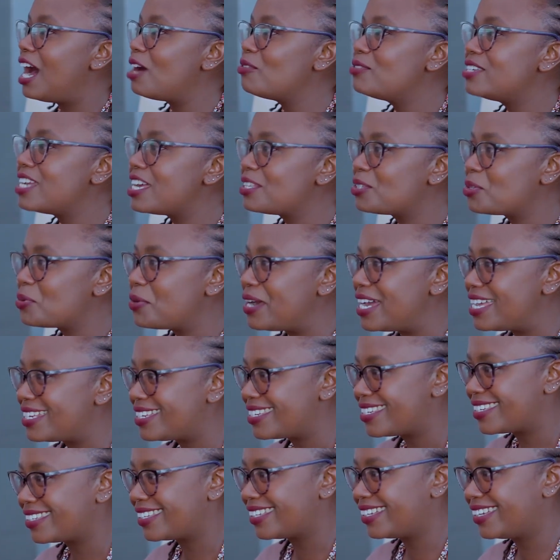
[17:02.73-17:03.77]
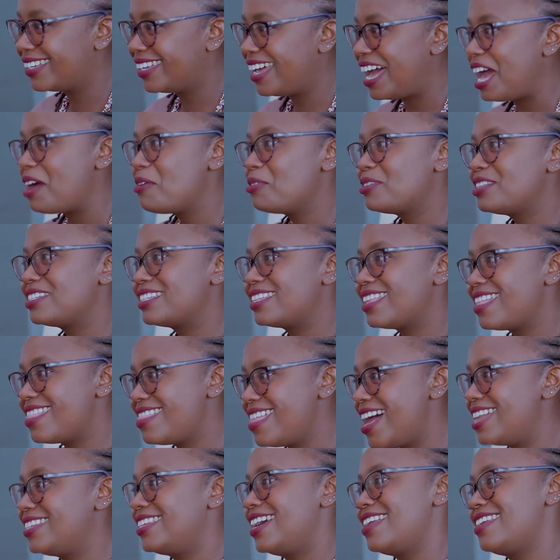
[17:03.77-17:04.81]
how do you sweat? I was
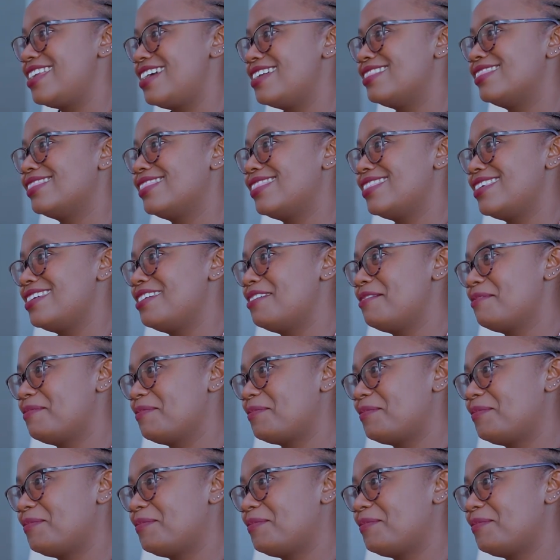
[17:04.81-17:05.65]
that unhealthy.